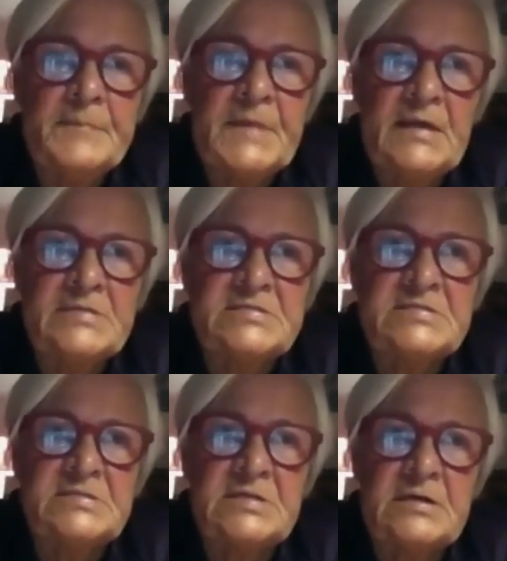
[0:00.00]

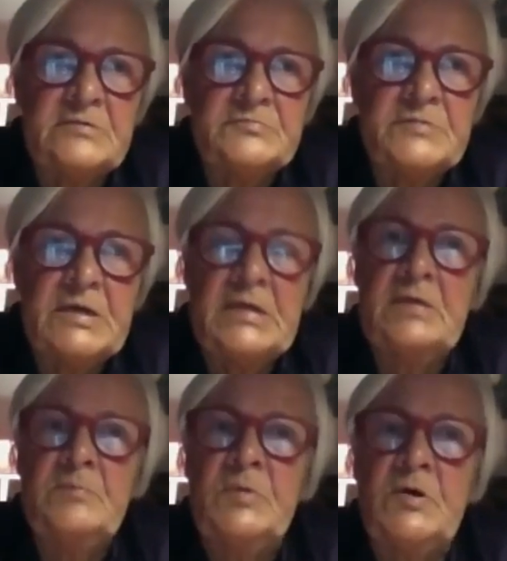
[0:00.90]
it's really
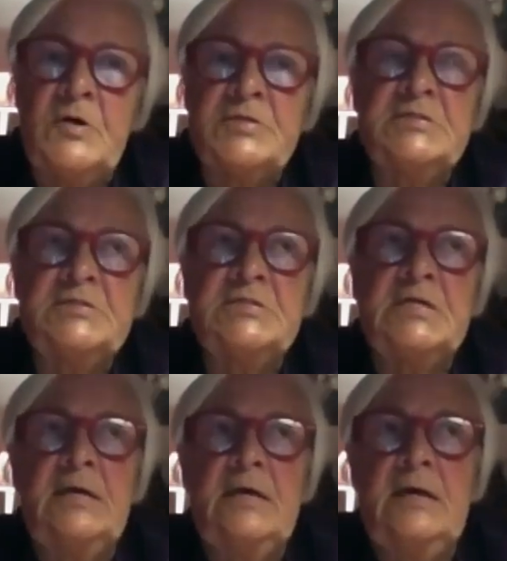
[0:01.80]
important
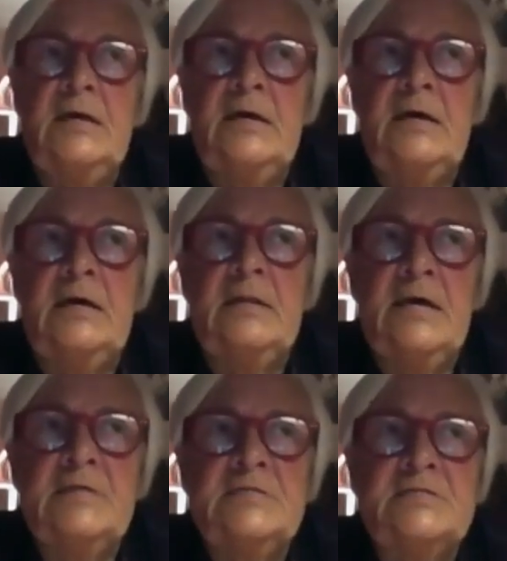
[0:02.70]

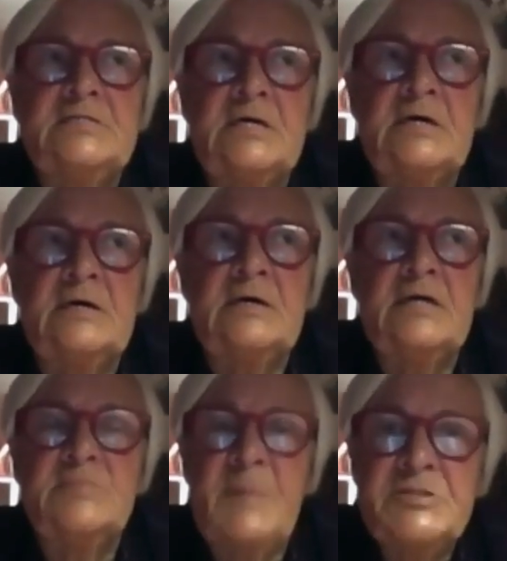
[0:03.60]
that
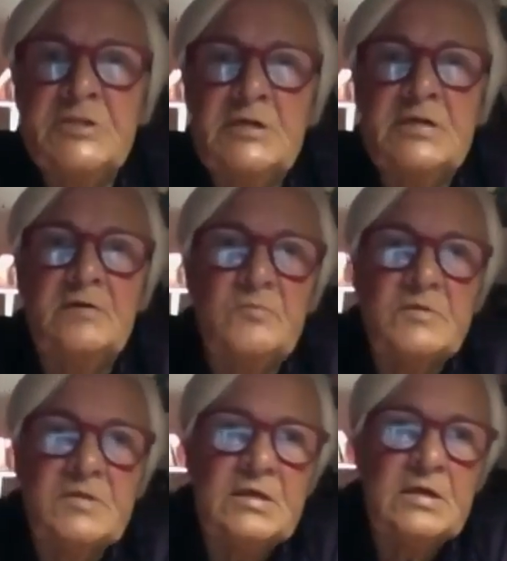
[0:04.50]
especially
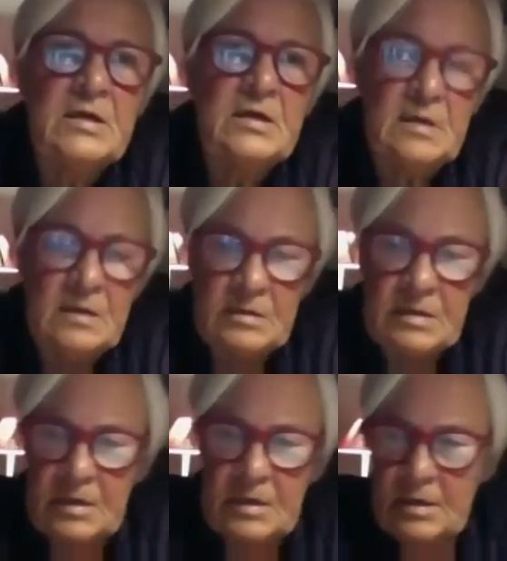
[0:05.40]
with the
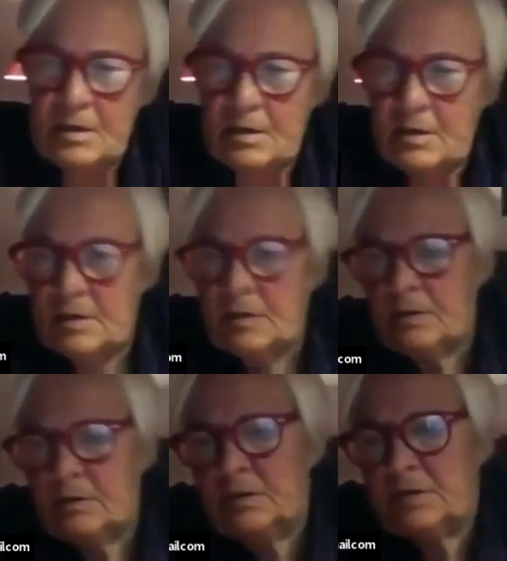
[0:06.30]

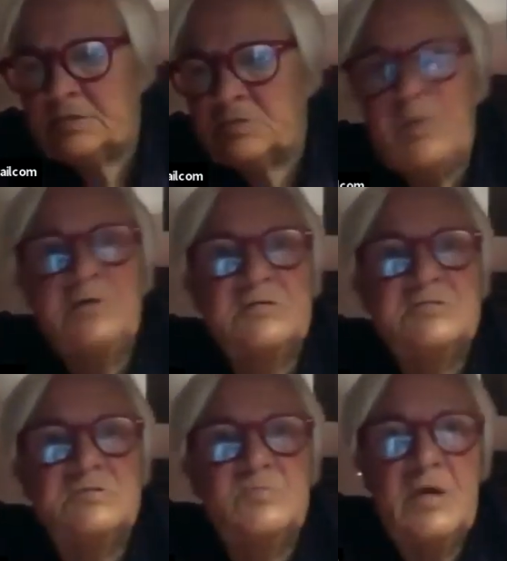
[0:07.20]

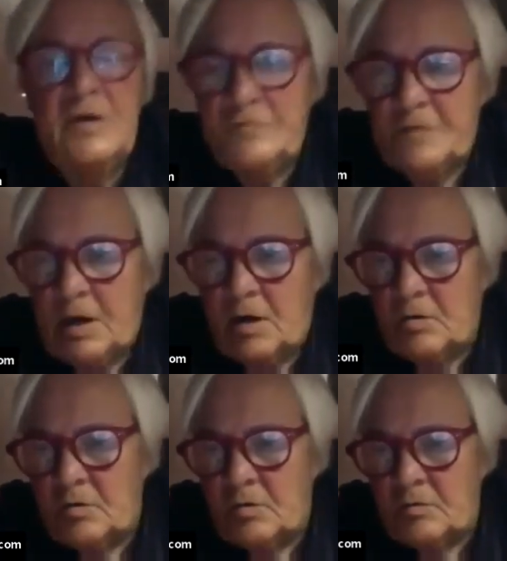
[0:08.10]
experience we have
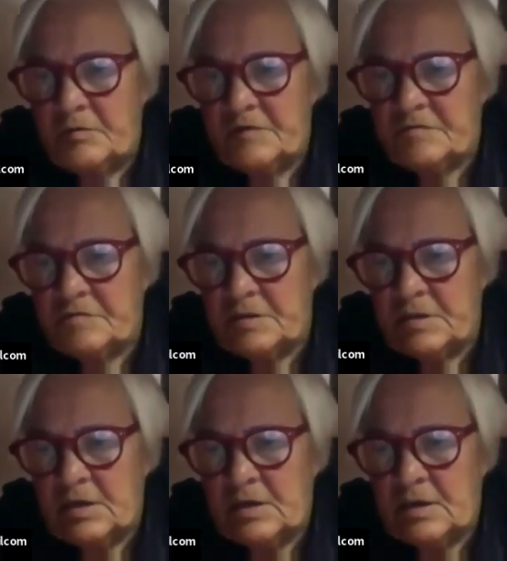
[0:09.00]
now with
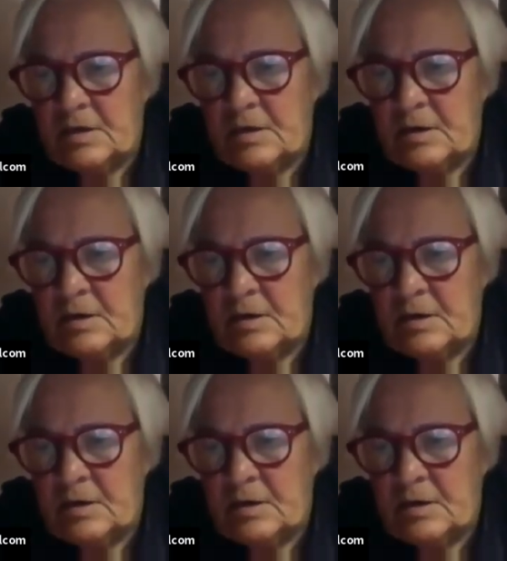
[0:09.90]
the